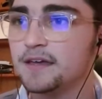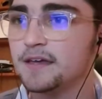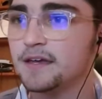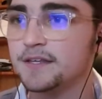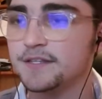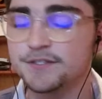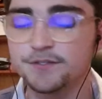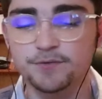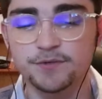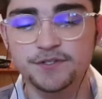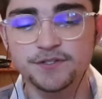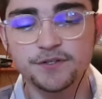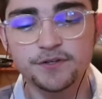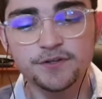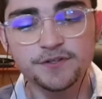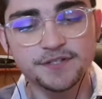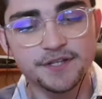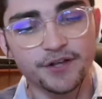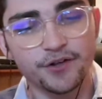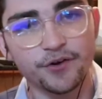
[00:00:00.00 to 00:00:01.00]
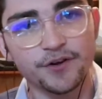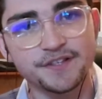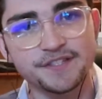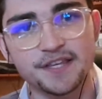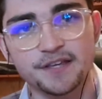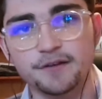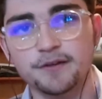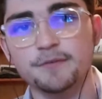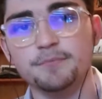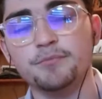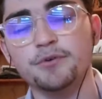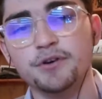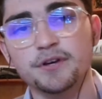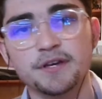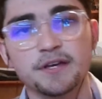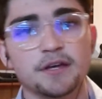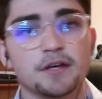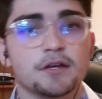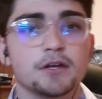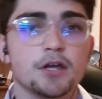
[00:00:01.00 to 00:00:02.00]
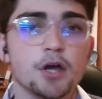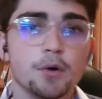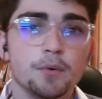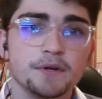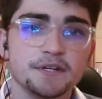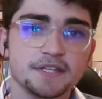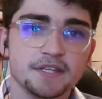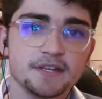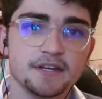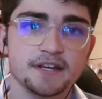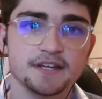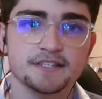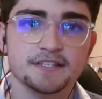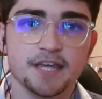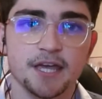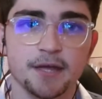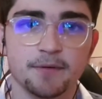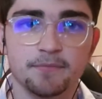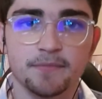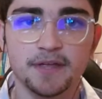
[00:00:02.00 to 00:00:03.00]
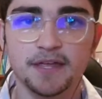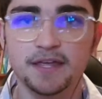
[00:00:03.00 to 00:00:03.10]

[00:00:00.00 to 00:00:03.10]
And so as soon as you close that notebook, go into the next game,